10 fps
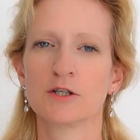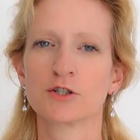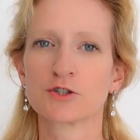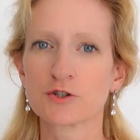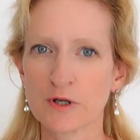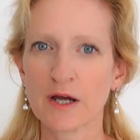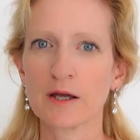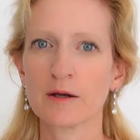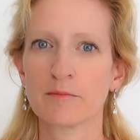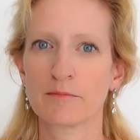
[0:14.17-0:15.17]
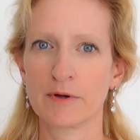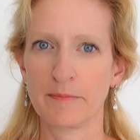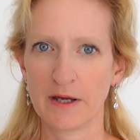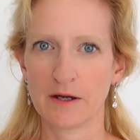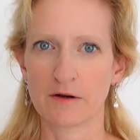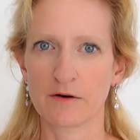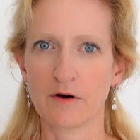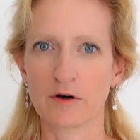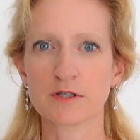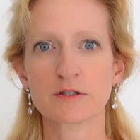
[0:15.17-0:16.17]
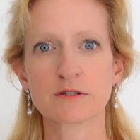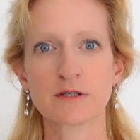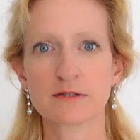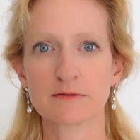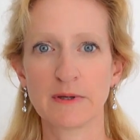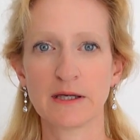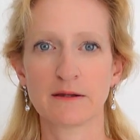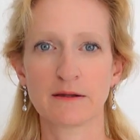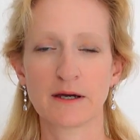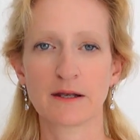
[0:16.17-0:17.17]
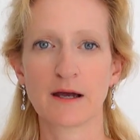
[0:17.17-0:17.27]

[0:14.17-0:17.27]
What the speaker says: should I prepare, or does this mean that